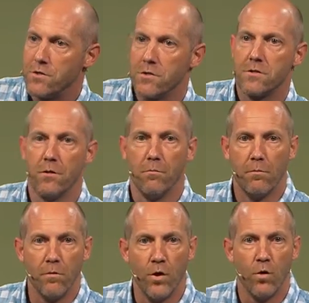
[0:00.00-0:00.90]
system
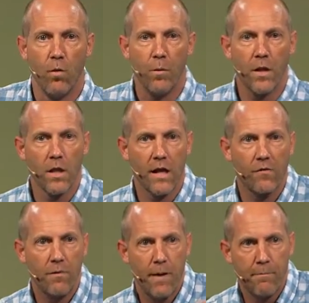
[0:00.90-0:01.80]
new? What would it look like
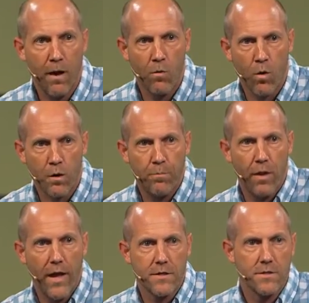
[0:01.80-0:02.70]
if he made my
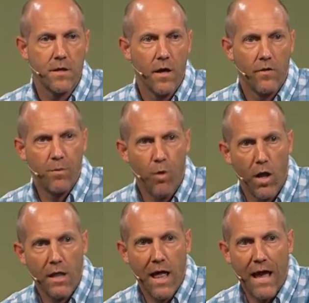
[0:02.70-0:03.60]
workplace, if he
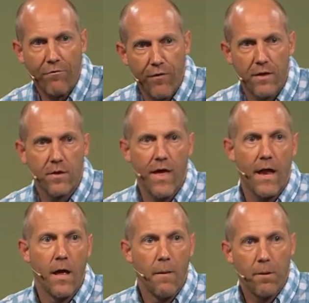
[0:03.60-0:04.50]
brought life into
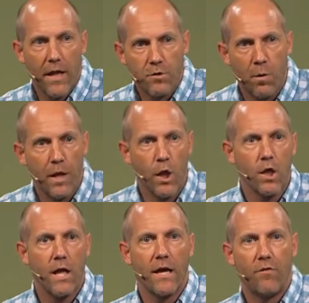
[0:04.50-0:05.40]
that place? What would it
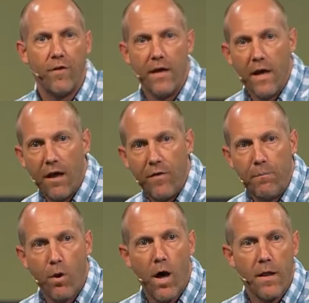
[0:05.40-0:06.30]
look like if
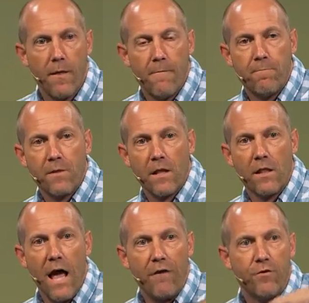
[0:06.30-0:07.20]
he brought
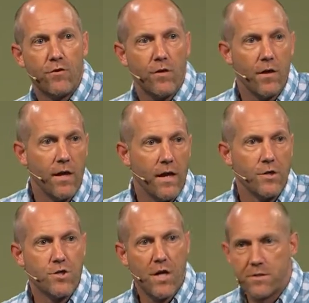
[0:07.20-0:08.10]
life into the
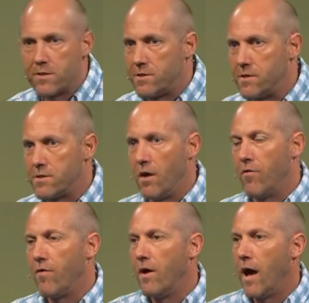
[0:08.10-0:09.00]
injustices
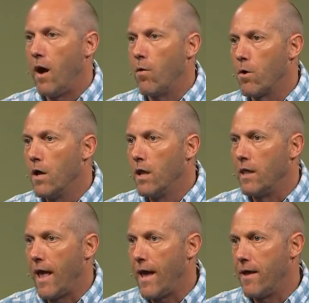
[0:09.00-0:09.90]
of our
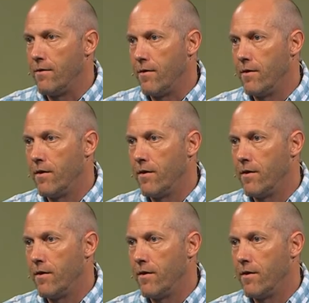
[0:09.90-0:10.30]
land?